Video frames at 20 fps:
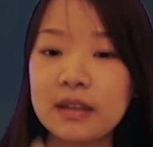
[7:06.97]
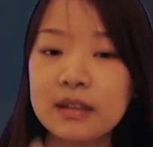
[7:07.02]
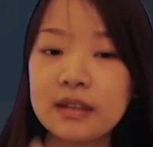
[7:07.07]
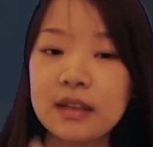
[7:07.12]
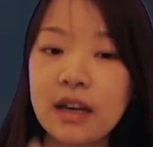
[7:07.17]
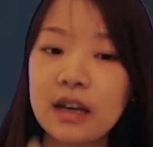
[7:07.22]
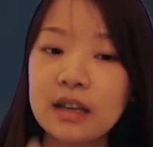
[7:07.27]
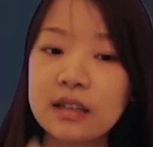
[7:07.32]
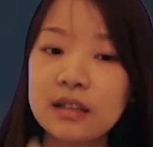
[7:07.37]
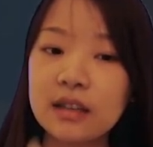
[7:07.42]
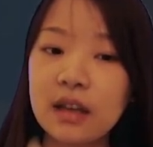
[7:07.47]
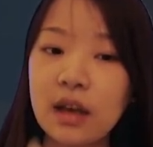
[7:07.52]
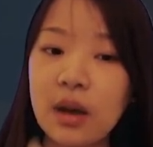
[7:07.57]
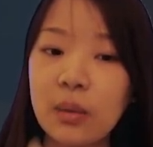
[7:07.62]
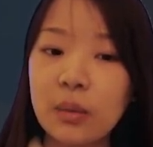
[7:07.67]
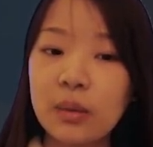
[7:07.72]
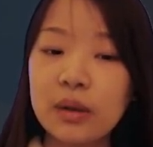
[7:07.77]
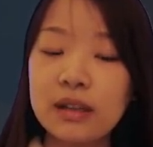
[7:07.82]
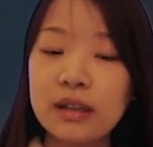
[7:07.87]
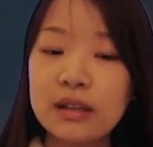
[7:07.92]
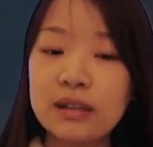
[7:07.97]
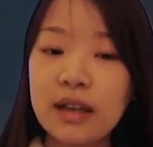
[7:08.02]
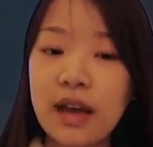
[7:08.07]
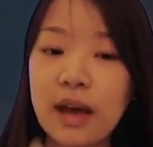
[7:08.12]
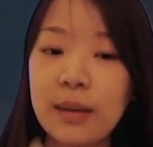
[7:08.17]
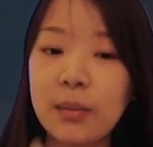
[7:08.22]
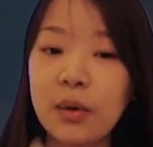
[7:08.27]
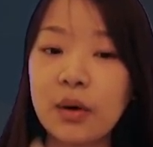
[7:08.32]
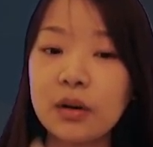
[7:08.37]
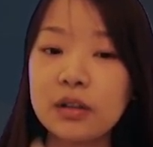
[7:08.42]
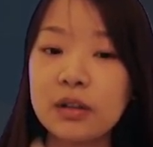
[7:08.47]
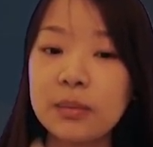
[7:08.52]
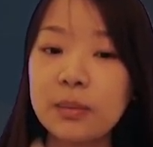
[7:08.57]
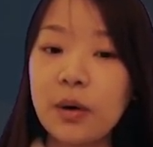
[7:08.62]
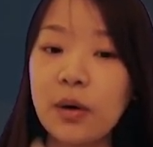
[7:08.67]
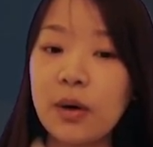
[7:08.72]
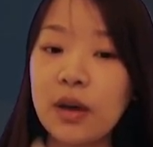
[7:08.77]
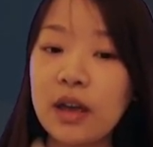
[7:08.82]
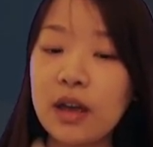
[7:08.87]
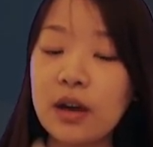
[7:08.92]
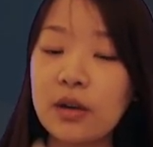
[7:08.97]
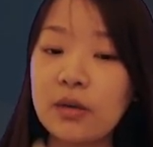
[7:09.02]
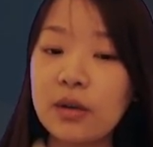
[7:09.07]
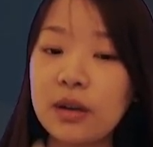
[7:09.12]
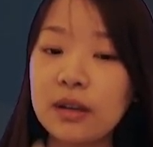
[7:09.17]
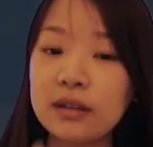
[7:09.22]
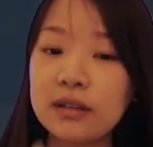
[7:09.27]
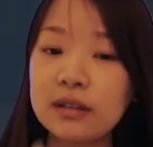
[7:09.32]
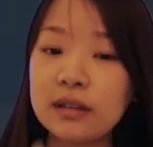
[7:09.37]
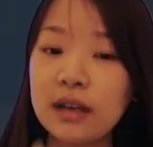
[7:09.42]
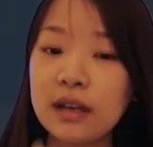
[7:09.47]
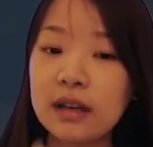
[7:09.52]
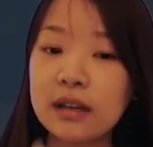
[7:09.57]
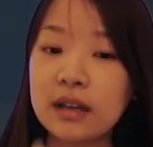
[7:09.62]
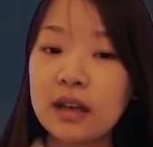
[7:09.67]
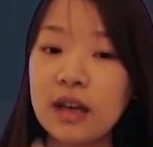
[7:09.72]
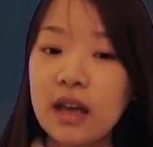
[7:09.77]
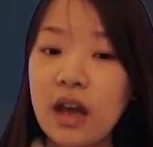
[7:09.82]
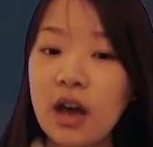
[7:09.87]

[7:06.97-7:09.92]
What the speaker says: Thus, we design multiple heuristic